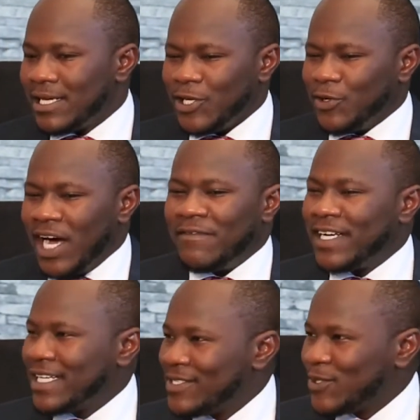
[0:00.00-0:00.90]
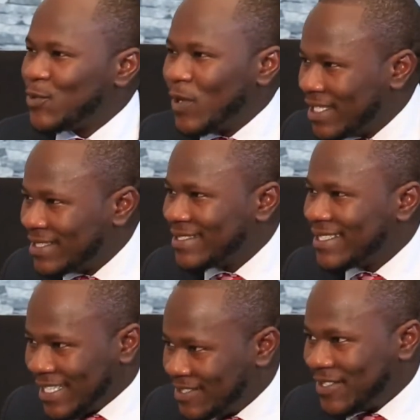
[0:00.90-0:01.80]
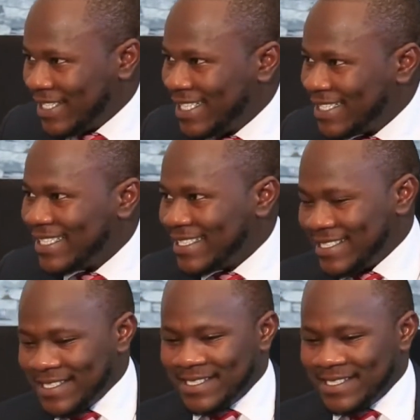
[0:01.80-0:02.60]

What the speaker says: Africa is not one country. It is,